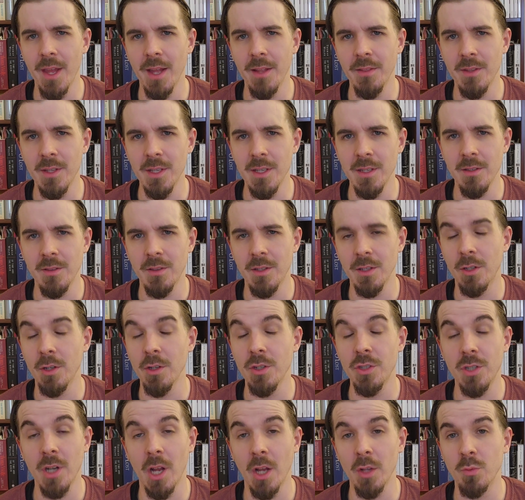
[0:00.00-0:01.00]
that the
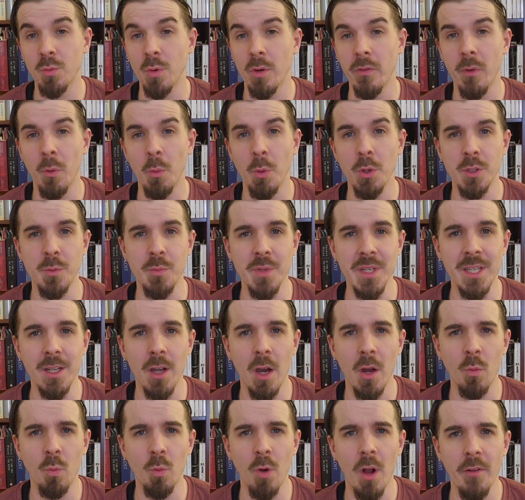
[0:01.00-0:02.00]
Good Child's River was
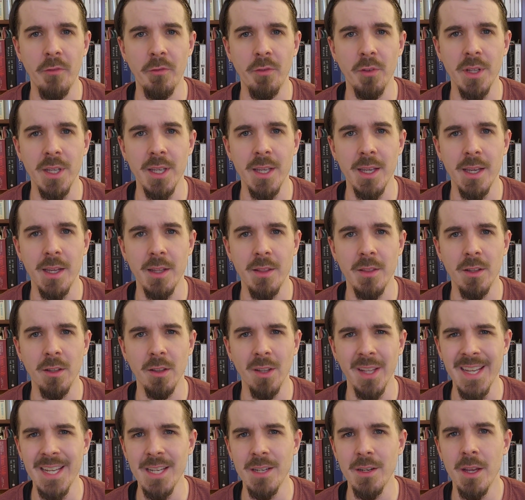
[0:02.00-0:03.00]
begun roughly in the
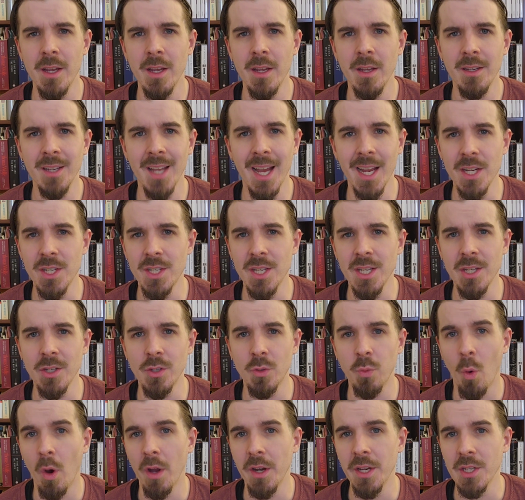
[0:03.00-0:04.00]
late
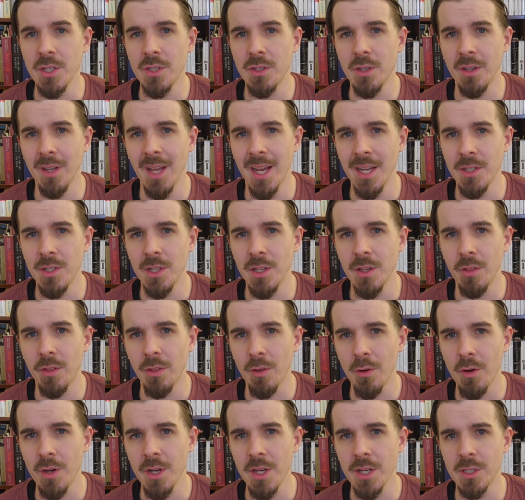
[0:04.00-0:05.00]
1920s to
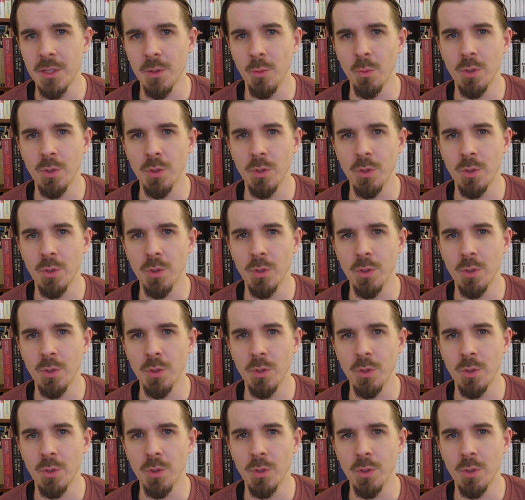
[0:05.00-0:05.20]
1930s.